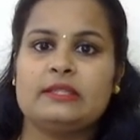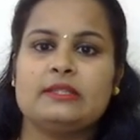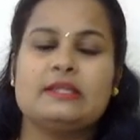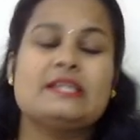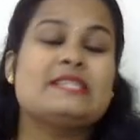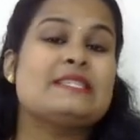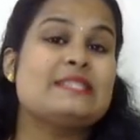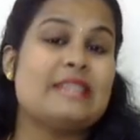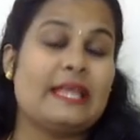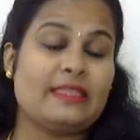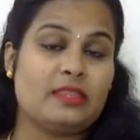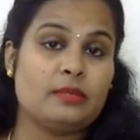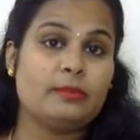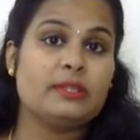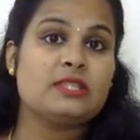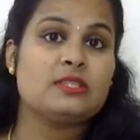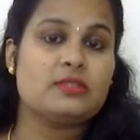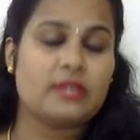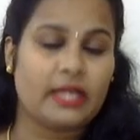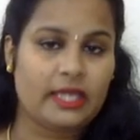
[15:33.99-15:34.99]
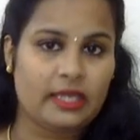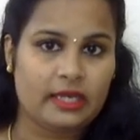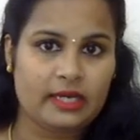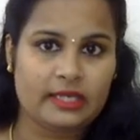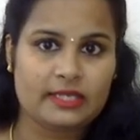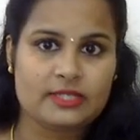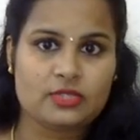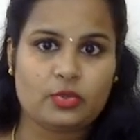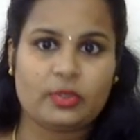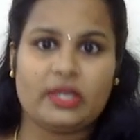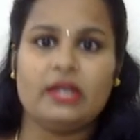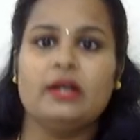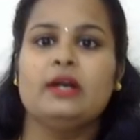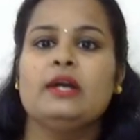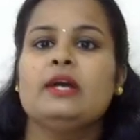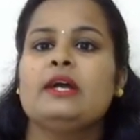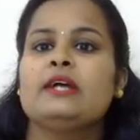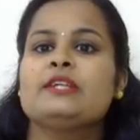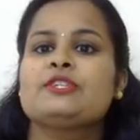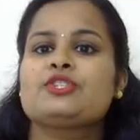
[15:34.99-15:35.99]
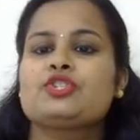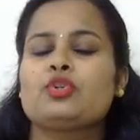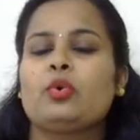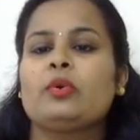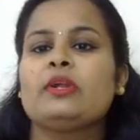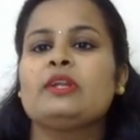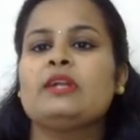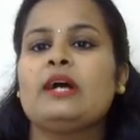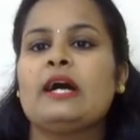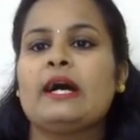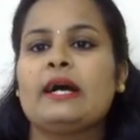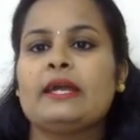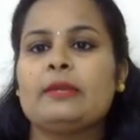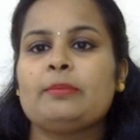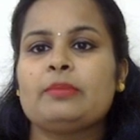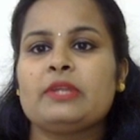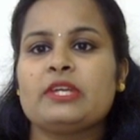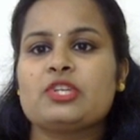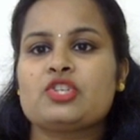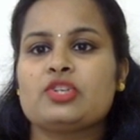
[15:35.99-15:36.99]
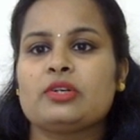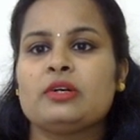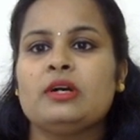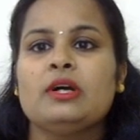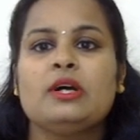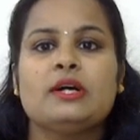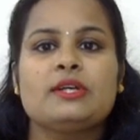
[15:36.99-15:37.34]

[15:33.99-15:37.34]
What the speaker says: Is nothing but the dry ice. Okay, it is stored under high pressure.